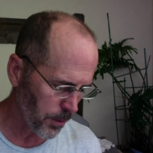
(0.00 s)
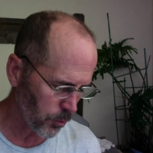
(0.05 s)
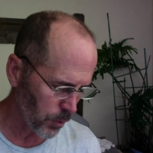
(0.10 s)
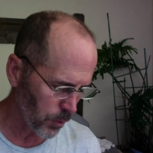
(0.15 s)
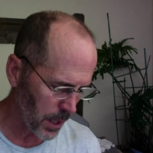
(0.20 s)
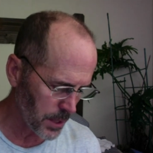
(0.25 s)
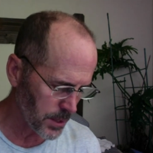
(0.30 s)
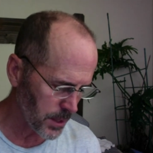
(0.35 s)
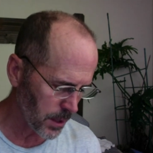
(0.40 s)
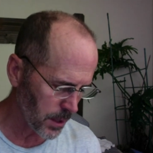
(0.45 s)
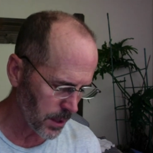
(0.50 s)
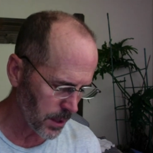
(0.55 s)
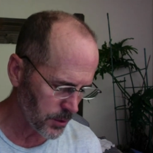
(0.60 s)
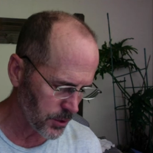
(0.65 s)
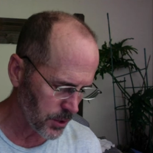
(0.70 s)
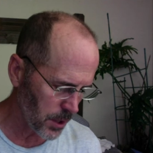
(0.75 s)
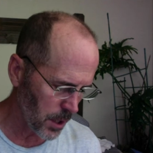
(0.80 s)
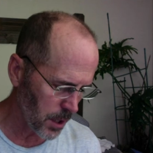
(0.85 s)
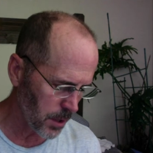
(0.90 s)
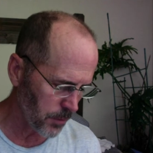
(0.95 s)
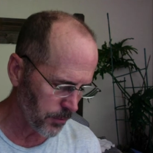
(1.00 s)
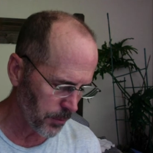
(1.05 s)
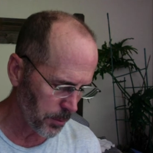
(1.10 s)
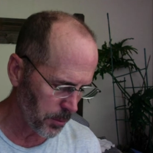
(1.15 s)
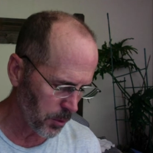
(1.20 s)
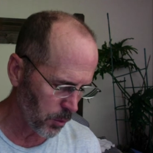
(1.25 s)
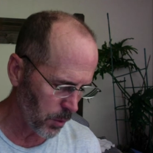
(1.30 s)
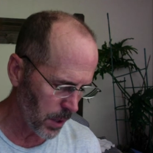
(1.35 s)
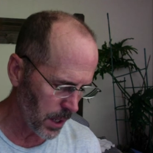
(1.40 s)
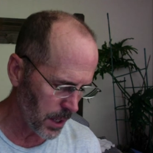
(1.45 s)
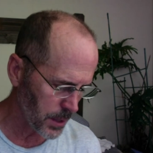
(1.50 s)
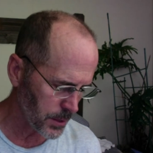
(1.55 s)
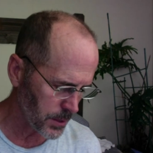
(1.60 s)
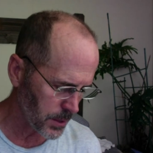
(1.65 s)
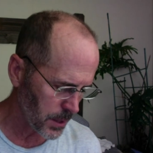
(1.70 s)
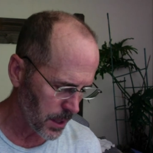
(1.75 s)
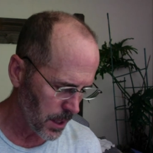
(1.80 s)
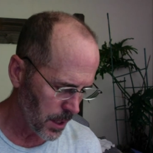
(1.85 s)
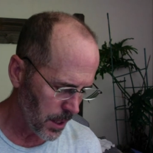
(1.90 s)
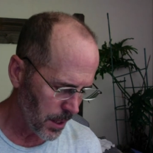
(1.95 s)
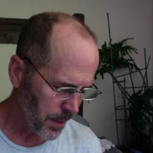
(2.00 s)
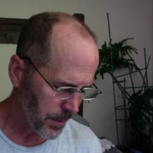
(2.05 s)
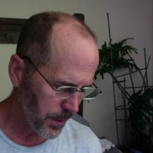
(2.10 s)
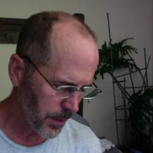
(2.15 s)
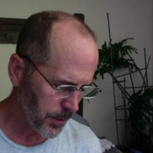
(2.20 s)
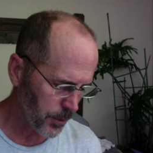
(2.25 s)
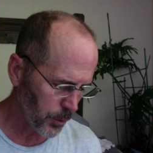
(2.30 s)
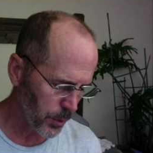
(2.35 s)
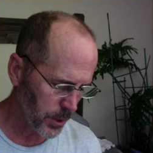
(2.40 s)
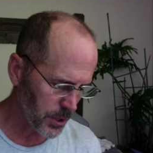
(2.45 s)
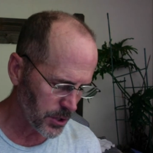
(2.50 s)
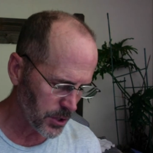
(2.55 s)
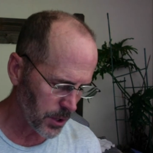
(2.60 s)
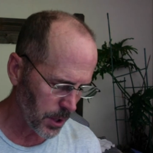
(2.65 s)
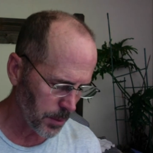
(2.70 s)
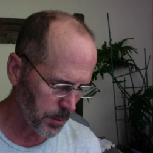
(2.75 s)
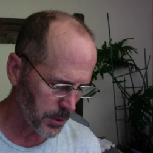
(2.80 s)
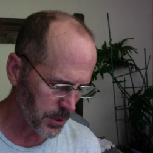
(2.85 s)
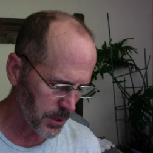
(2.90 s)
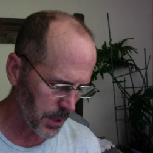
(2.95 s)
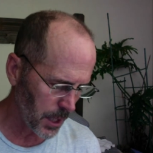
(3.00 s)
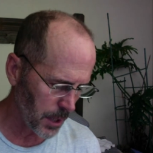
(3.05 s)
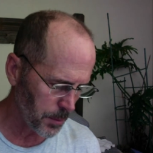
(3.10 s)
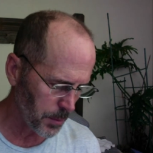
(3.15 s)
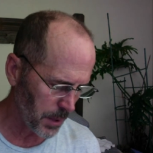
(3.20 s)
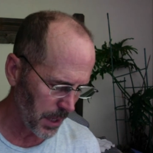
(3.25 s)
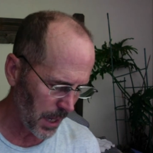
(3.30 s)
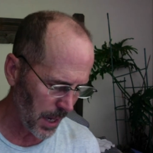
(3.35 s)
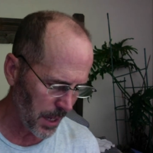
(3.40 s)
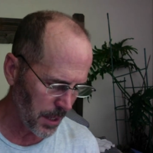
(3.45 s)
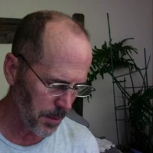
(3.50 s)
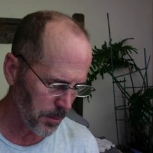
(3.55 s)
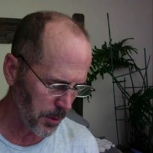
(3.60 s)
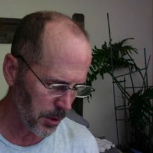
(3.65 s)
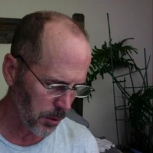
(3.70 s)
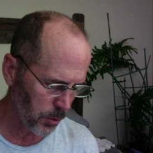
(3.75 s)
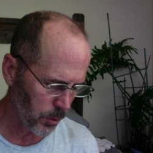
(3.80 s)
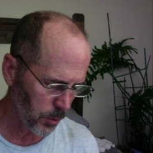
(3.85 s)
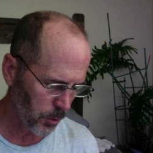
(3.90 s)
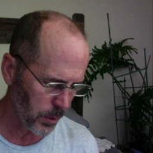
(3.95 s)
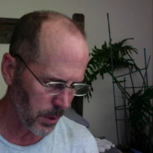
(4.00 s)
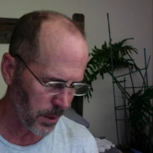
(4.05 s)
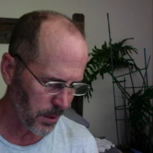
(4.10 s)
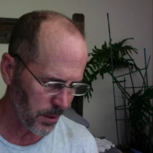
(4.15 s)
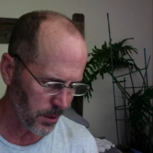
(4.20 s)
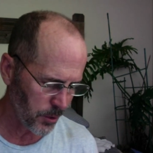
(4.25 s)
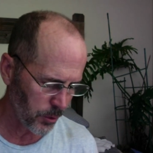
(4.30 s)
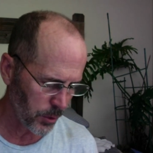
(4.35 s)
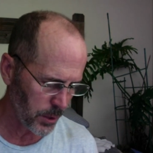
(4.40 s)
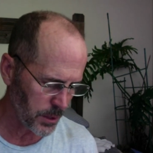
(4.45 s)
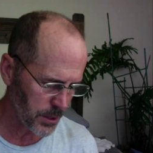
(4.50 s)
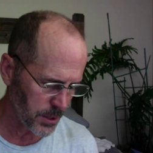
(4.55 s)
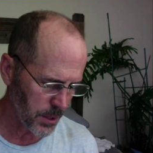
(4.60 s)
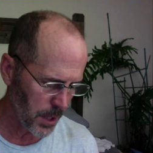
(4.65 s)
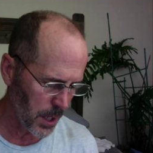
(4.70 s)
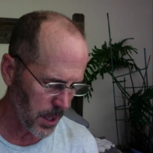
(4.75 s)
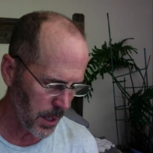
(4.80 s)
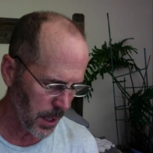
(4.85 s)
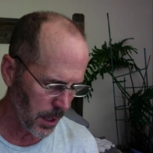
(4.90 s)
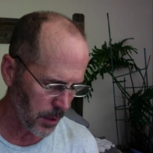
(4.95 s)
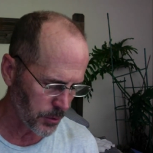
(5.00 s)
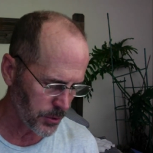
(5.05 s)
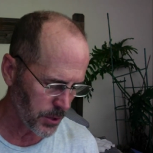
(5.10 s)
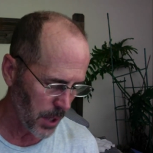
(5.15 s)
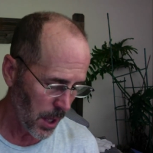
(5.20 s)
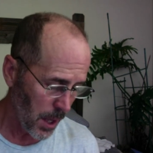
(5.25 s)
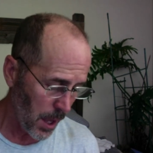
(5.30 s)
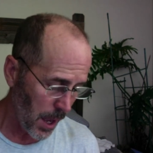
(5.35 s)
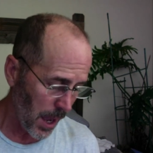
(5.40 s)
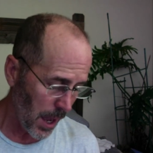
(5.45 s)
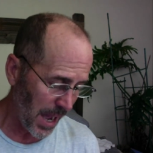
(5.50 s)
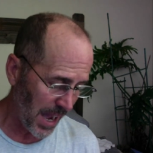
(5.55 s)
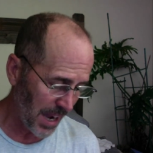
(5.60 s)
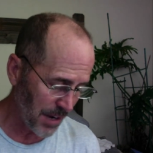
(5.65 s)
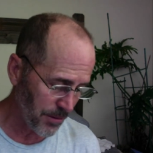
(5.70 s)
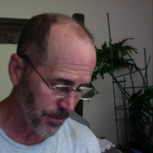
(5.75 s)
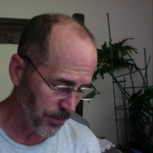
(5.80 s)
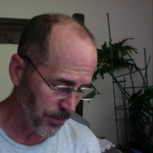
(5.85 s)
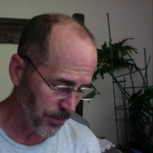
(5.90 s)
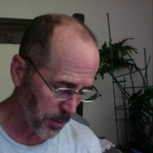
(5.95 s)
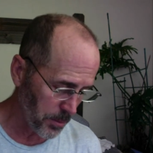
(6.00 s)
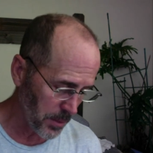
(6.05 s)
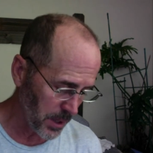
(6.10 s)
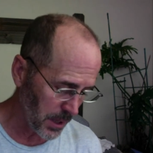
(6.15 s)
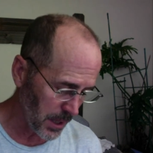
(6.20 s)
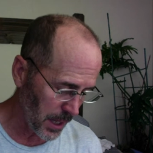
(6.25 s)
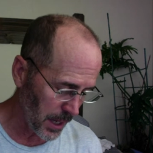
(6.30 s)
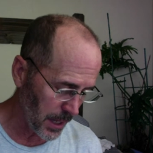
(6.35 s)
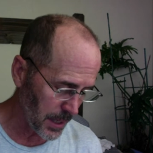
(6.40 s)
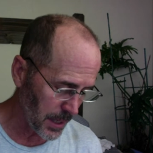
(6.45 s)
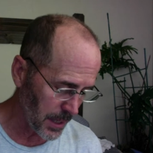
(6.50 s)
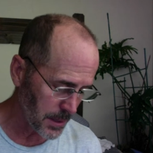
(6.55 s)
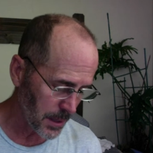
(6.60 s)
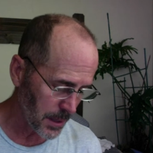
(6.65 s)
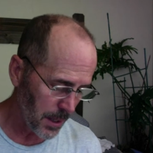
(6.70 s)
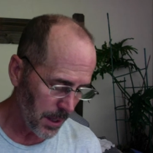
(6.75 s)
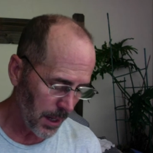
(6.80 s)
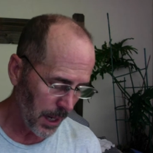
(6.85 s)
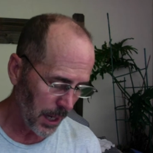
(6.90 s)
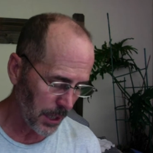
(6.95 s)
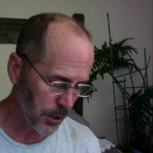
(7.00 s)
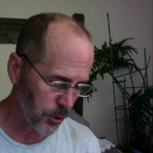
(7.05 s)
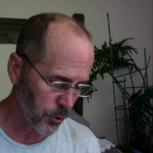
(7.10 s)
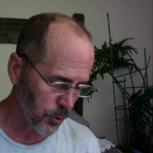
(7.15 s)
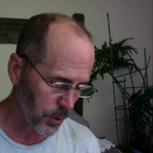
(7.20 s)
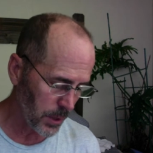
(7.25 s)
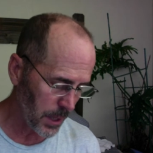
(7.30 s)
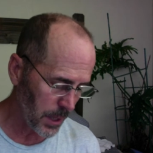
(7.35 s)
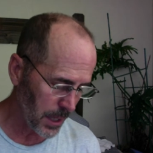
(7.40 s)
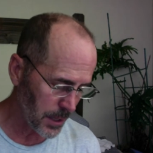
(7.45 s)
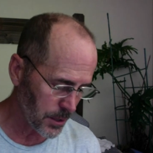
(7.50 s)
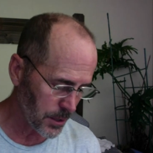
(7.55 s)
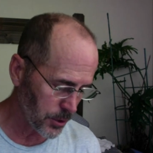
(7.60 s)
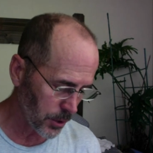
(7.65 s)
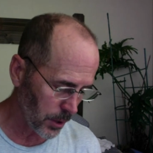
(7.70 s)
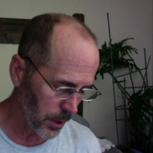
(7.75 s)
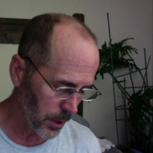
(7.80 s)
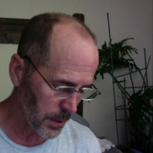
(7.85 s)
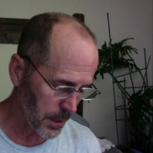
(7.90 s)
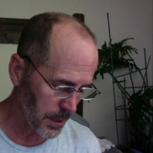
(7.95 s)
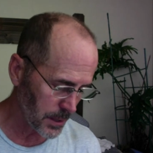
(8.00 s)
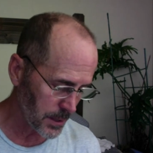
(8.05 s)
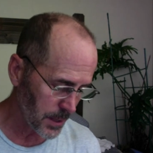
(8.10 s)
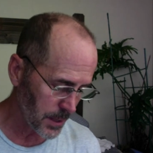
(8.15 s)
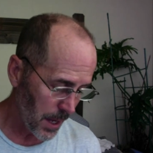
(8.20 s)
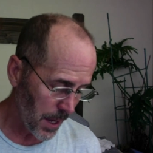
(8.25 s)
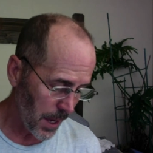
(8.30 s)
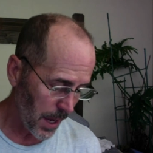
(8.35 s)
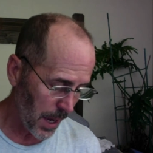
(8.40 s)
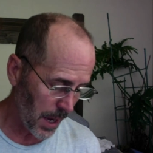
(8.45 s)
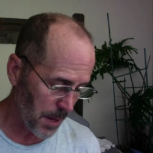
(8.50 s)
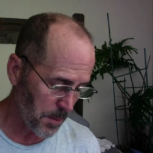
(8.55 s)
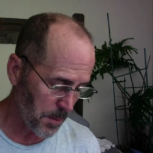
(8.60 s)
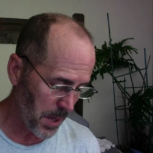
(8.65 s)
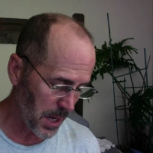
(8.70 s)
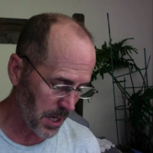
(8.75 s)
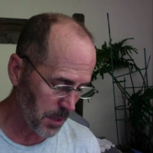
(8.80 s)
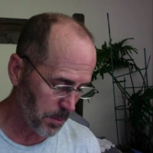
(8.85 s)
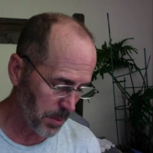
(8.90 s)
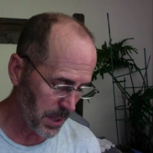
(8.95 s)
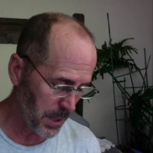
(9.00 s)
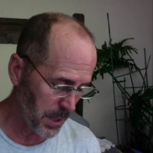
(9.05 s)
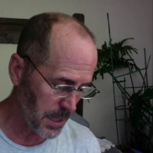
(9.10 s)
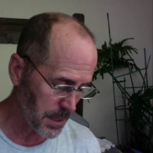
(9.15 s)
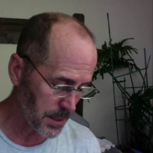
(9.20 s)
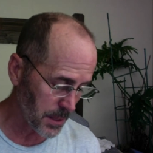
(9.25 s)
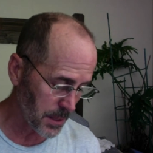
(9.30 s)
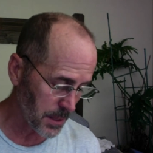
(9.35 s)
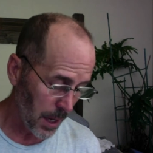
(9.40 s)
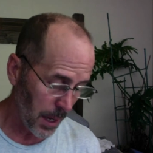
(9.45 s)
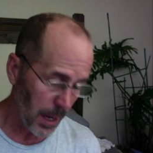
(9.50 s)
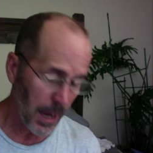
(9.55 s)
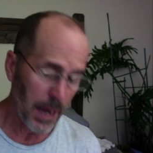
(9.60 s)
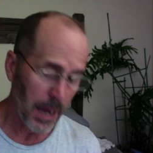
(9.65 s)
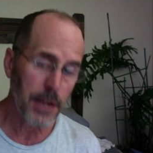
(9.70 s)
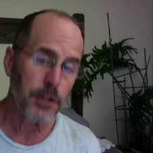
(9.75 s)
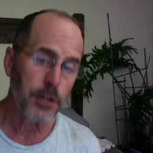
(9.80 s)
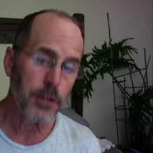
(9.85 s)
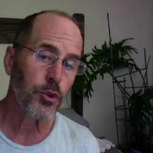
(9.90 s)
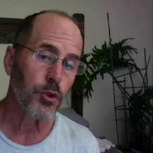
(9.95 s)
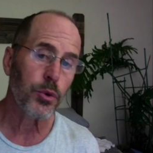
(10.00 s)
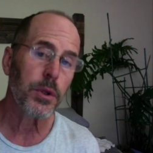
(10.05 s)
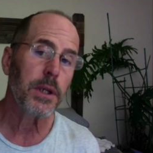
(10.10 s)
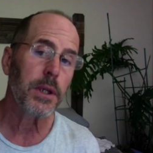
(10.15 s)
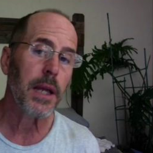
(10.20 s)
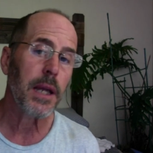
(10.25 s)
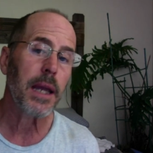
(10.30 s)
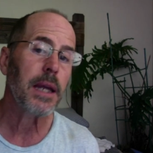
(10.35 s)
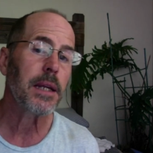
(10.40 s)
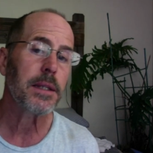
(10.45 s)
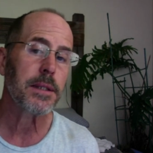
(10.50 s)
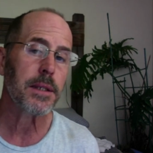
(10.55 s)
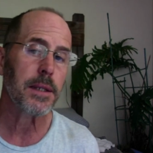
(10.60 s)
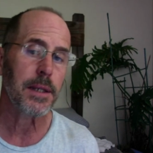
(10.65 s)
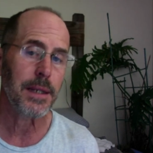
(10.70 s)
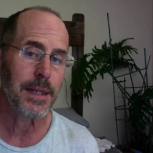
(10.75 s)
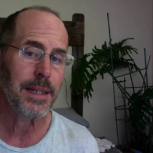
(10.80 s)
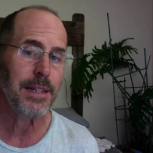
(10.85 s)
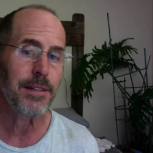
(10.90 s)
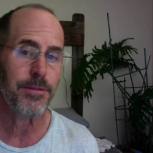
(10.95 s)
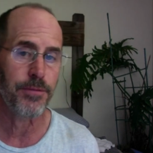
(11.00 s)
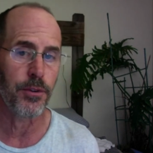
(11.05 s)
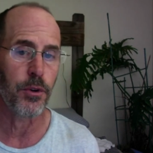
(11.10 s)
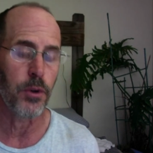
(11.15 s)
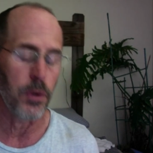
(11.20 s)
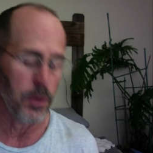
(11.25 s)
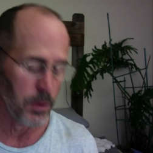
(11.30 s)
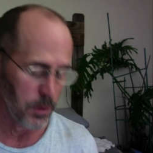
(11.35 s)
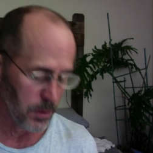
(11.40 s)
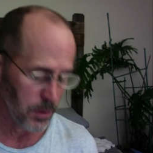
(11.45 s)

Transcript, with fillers: rising of the sun and from the west that there is none beside me. I am the Lord, and there is none else. I form the light and create darkness. I make peace and create evil.